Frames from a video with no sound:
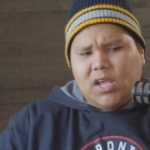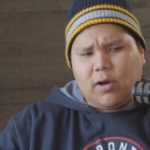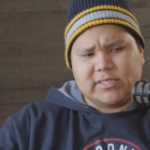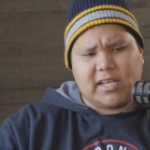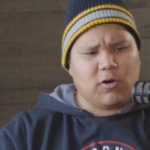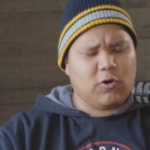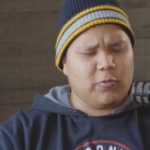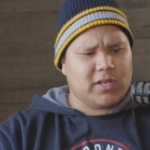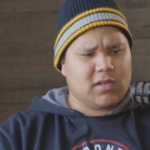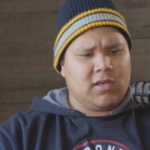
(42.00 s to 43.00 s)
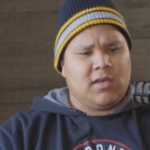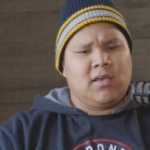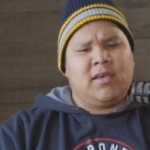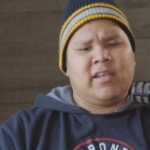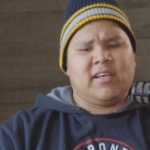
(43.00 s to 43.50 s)
I was at home and
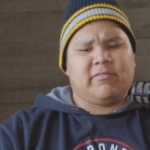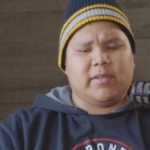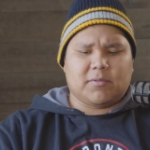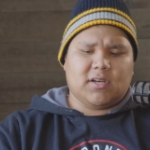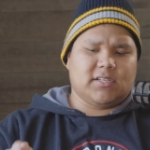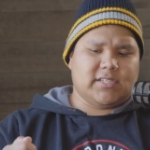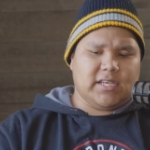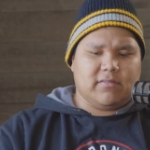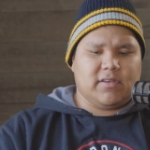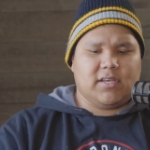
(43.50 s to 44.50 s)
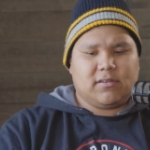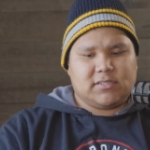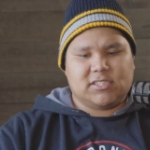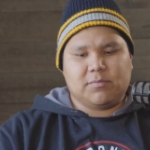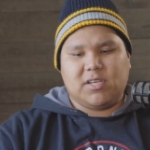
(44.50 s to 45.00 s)
I flipped on the TV. It
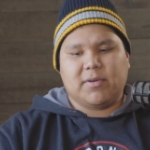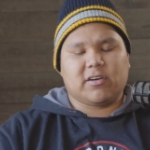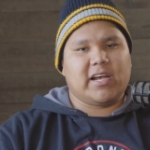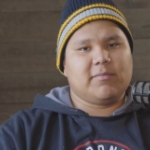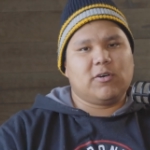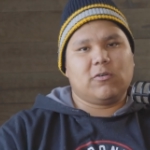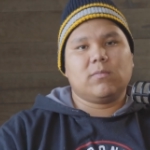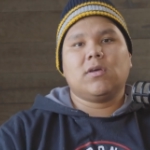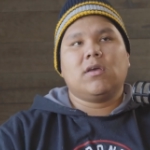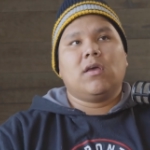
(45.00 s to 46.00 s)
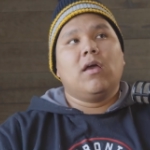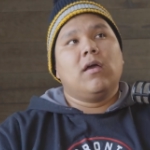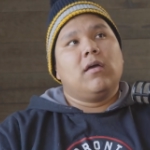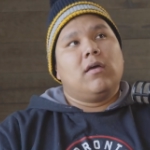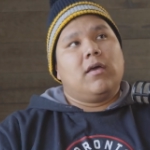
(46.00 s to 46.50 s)
was just me and my grandma home,
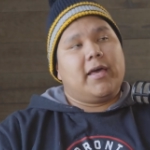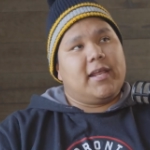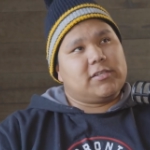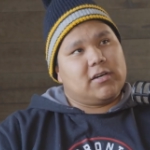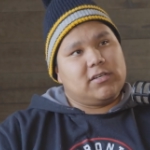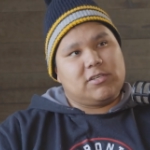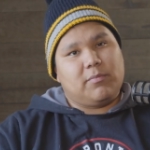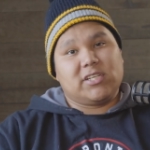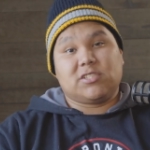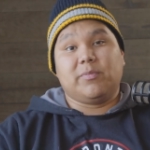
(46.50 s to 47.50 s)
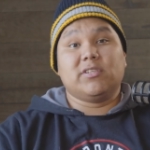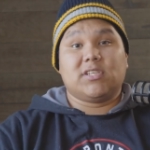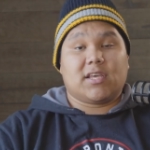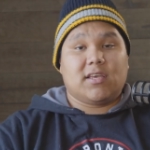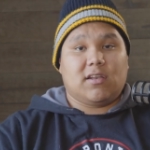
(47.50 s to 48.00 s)
and I turned to Much
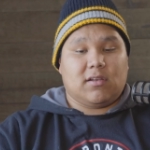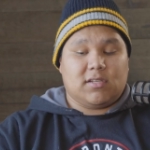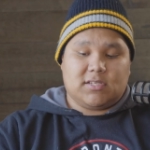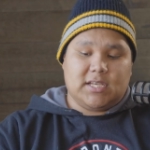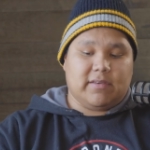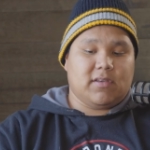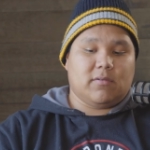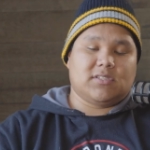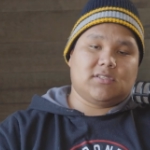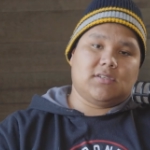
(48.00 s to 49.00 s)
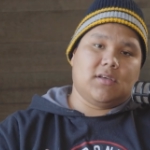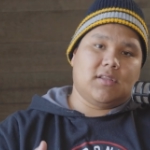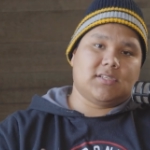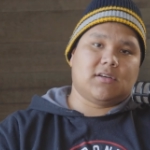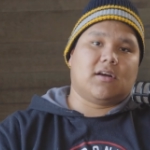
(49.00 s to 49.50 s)
Music, and on the TV was
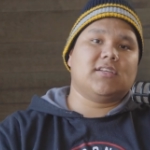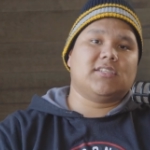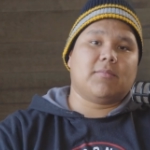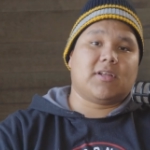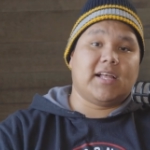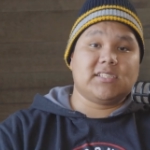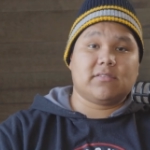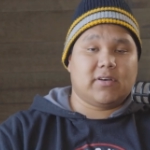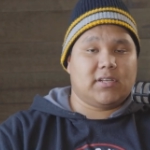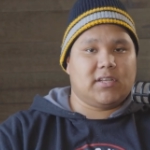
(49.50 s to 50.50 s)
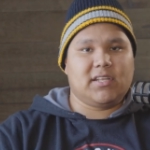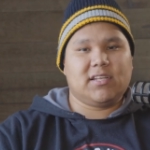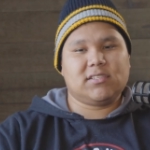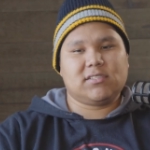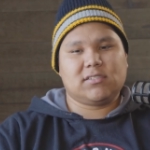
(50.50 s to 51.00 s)
this artist named Classified. They did
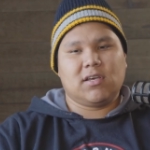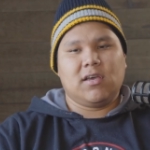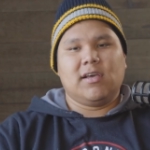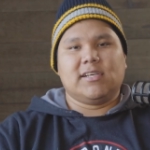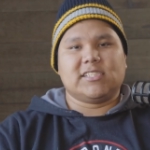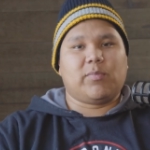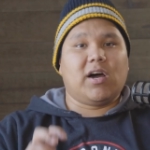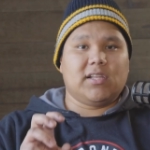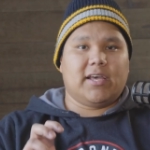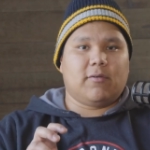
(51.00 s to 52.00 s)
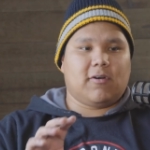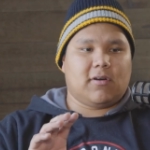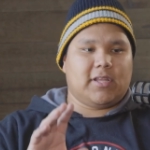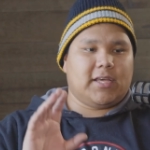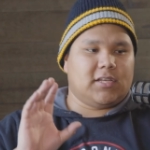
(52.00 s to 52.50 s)
this spotlight
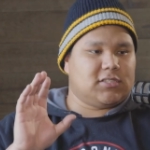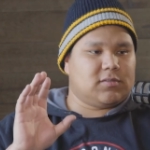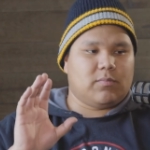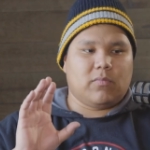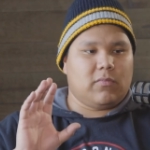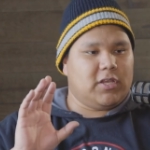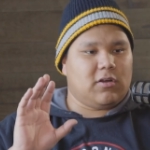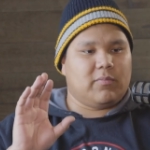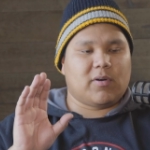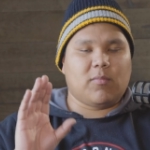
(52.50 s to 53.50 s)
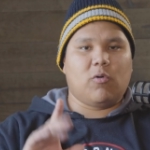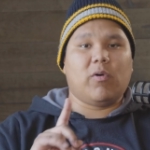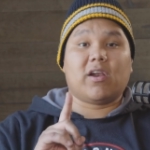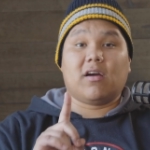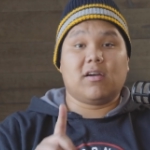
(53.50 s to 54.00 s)
where they just promote
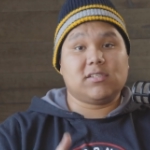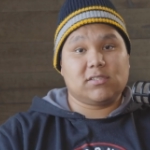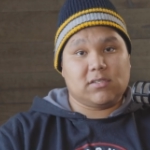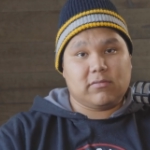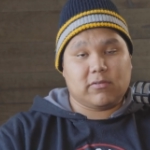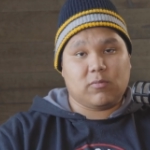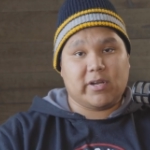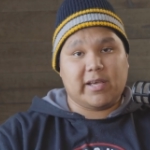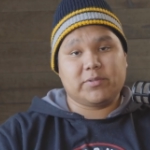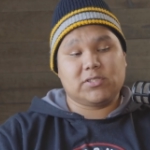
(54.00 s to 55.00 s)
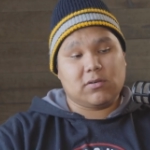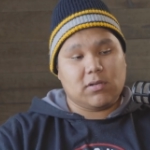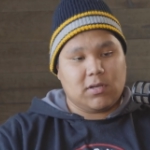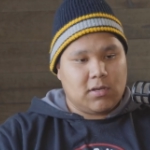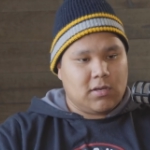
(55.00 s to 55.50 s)
one artist for one episode,